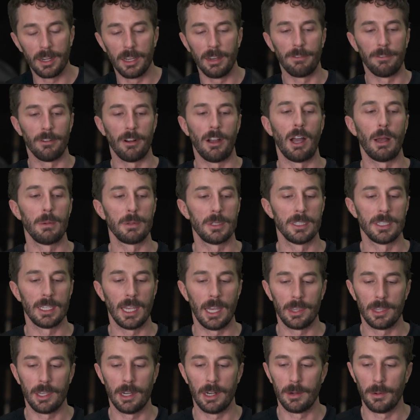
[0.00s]
of different options
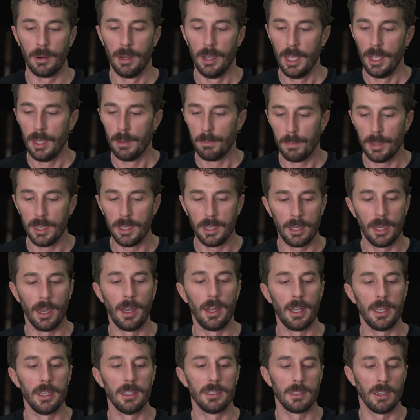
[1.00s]
out there
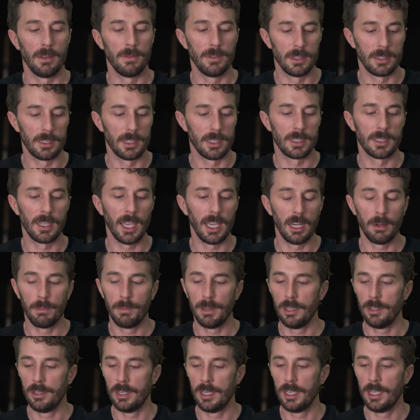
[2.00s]
because of the
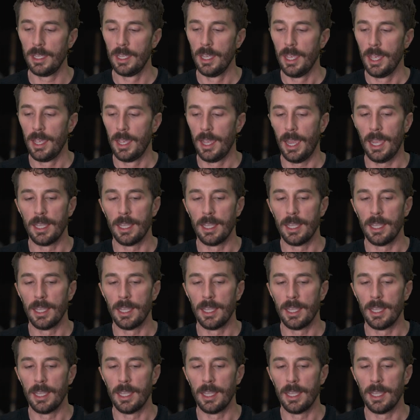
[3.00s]
sustainability